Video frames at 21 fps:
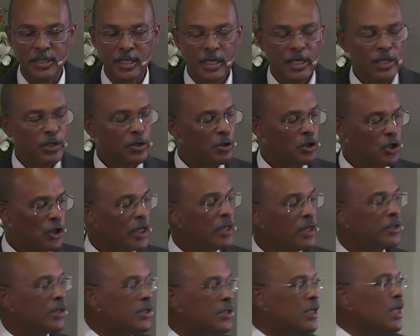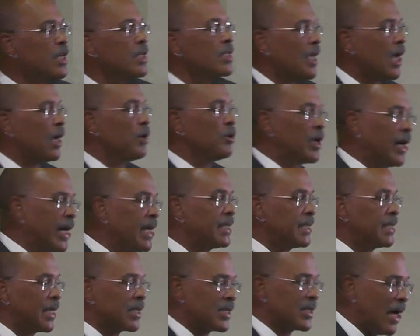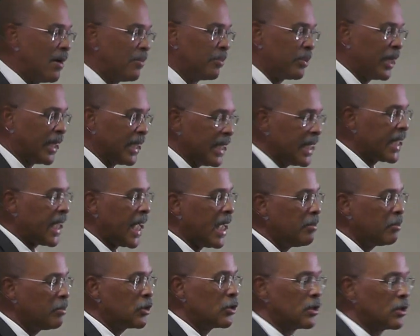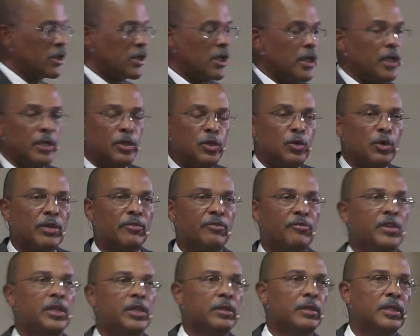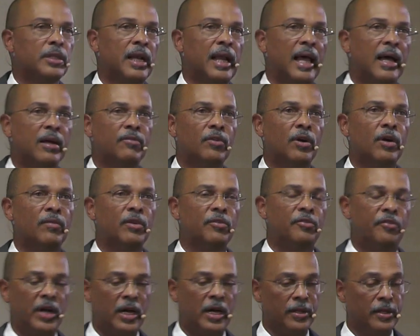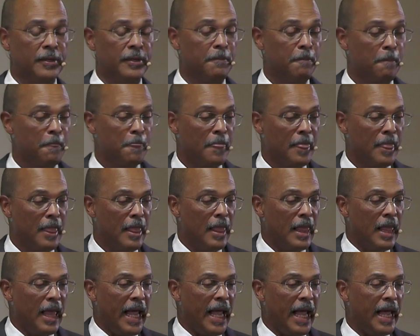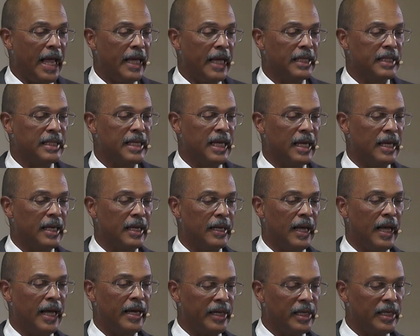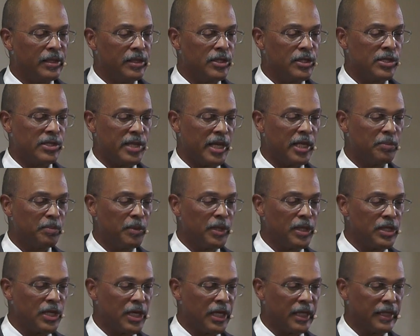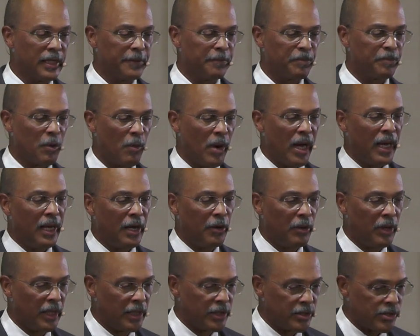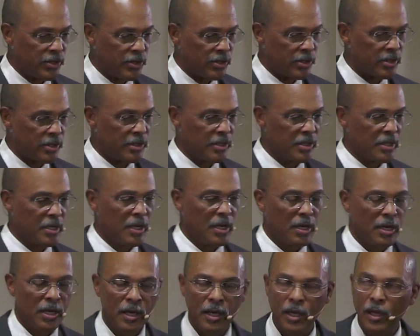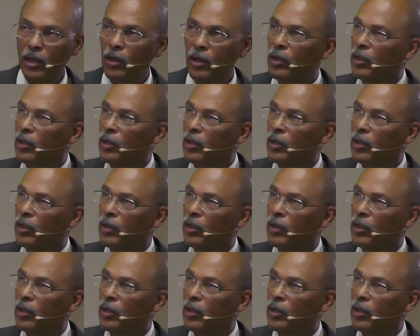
So Jesus is our great example, and he came to this earth to reveal the love of the Father. And I read this statement here while I was on